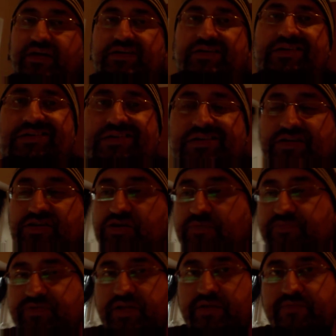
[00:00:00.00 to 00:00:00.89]
I can't
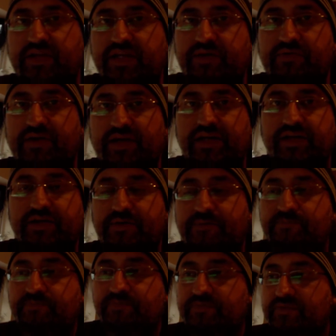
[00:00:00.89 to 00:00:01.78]
adopt him anyway
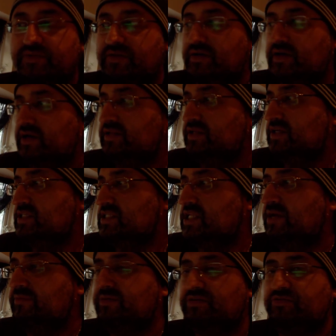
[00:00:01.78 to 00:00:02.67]
under
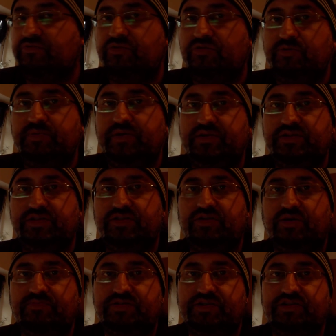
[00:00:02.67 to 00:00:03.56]
Islamic law because
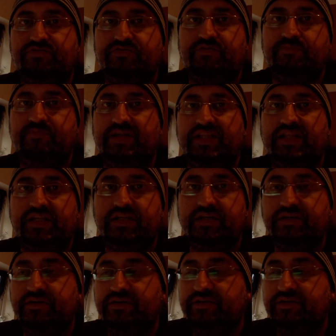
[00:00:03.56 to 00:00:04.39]
adoption's forbidden.